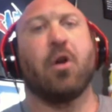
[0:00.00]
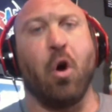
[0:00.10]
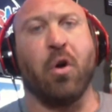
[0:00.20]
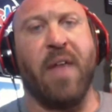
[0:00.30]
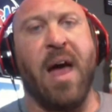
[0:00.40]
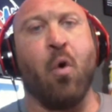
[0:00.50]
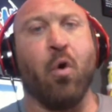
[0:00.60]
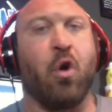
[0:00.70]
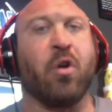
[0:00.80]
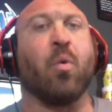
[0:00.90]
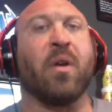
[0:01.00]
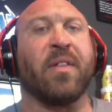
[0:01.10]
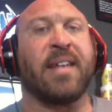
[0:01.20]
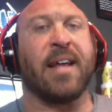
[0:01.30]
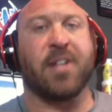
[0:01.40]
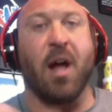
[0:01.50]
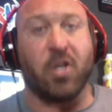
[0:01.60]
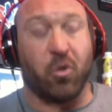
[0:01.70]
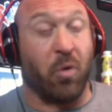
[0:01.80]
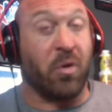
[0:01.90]
go to that, or go to one of the
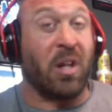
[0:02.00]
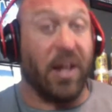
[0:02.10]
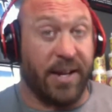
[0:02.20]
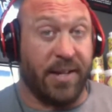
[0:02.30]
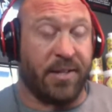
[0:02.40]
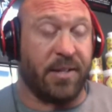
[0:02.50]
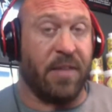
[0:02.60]
testosterone clinics.